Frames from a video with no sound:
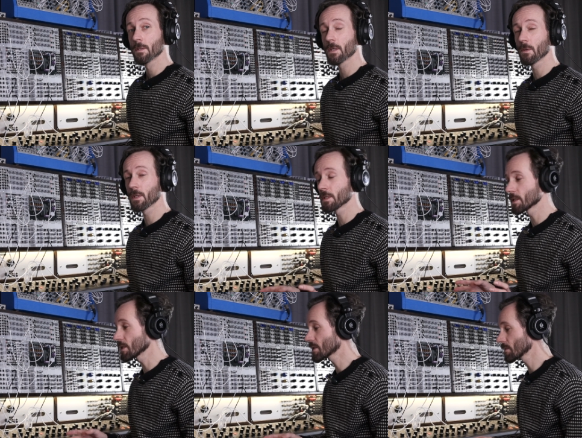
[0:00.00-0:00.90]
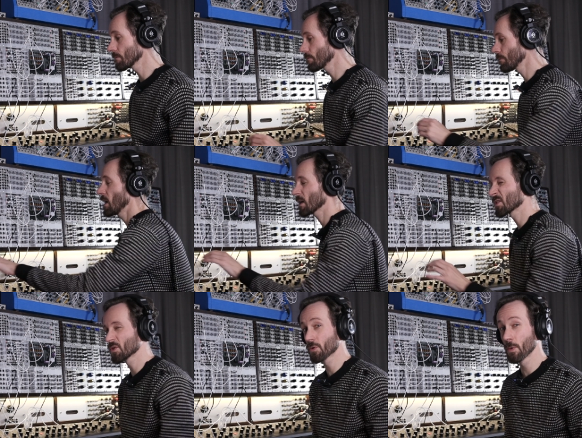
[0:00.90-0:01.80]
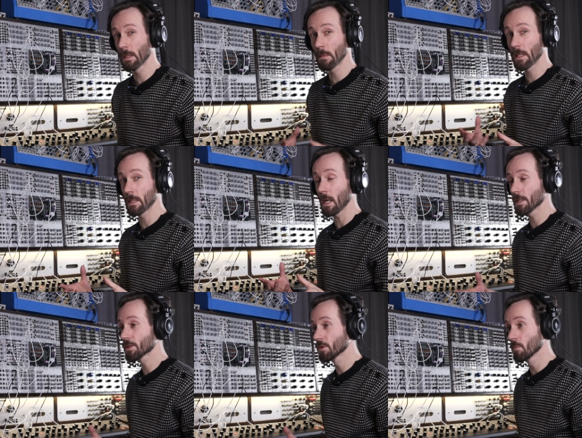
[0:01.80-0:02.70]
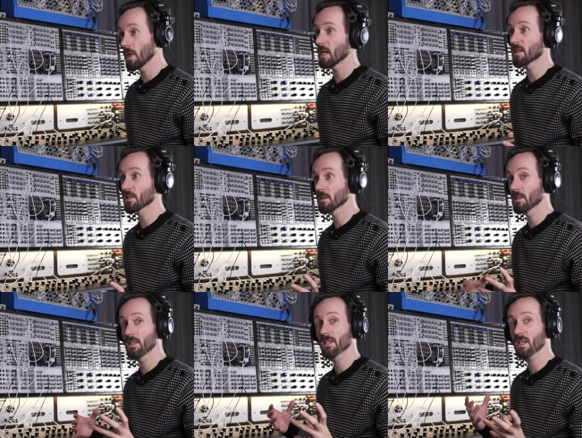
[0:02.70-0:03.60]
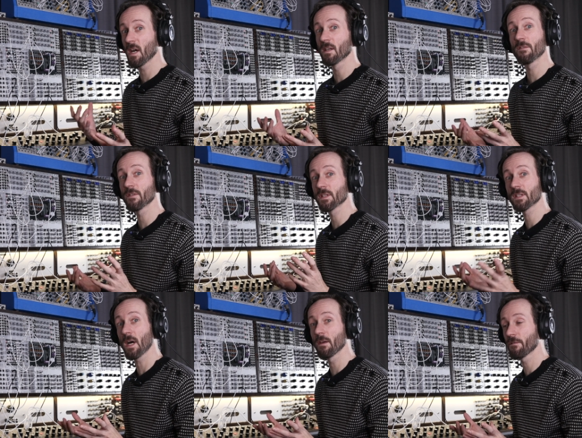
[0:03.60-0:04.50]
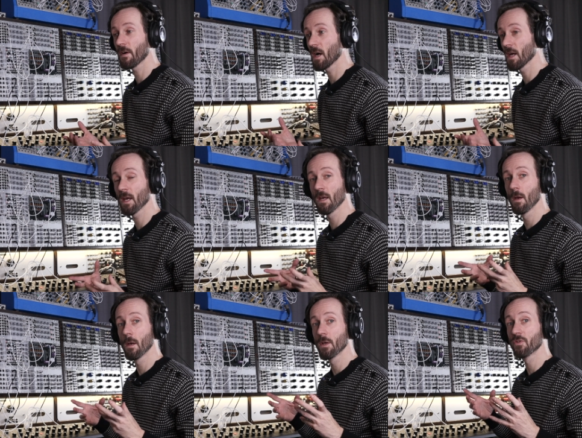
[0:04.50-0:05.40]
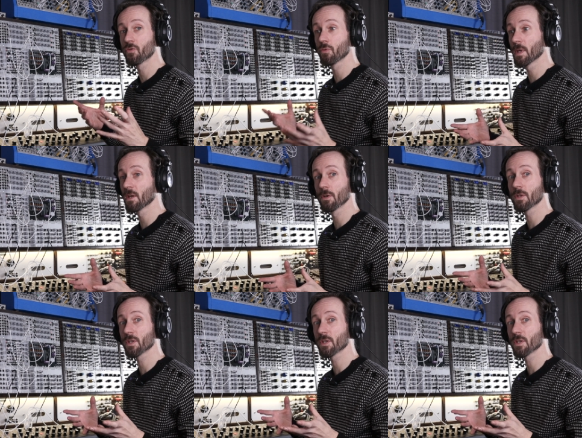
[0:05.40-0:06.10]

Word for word: So this is extremely nice to make these kind of sci-fi triggered